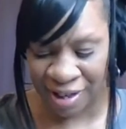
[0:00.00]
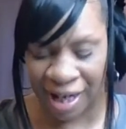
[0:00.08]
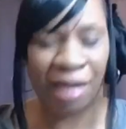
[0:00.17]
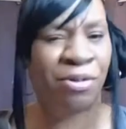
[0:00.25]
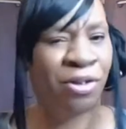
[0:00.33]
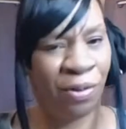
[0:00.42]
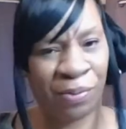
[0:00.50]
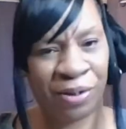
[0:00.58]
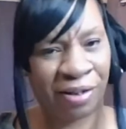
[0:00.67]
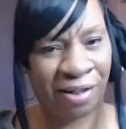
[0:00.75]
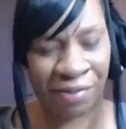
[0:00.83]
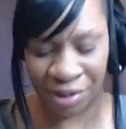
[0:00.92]
I'm so
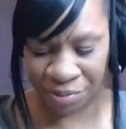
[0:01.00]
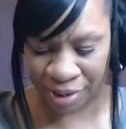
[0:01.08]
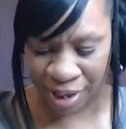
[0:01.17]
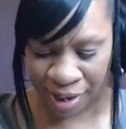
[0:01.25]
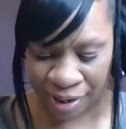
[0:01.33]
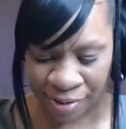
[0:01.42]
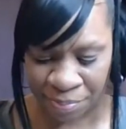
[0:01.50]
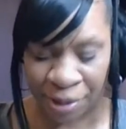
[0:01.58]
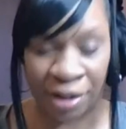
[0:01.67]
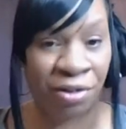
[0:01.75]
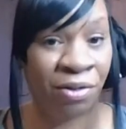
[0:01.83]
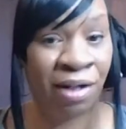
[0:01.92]
sorry, you guys,
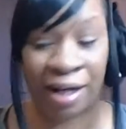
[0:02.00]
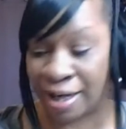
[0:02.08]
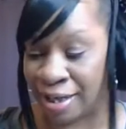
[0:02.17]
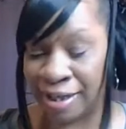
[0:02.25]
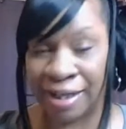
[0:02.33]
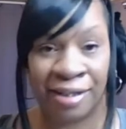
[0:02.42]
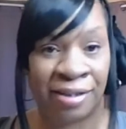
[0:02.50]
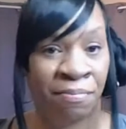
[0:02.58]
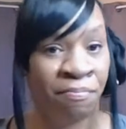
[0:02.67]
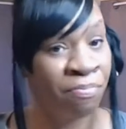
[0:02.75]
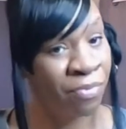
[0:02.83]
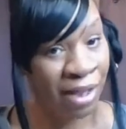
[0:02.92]
but you how it is.
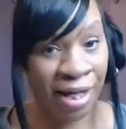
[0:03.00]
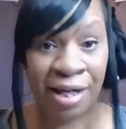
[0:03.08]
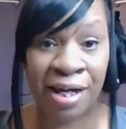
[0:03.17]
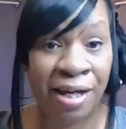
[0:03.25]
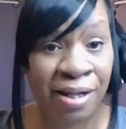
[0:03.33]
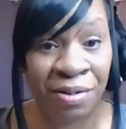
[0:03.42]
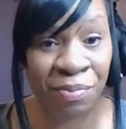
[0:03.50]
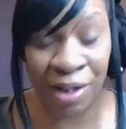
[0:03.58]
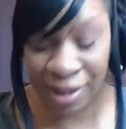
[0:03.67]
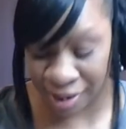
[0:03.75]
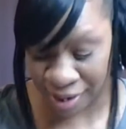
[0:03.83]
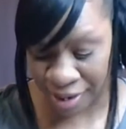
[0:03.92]
It is
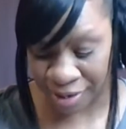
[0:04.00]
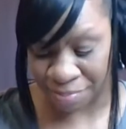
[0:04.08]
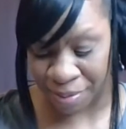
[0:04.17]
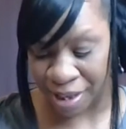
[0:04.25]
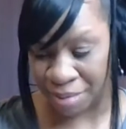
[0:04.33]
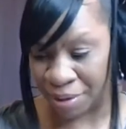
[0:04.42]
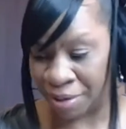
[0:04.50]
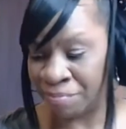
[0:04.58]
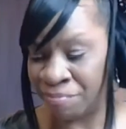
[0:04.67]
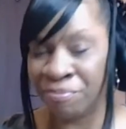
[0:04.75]
what it is, baby.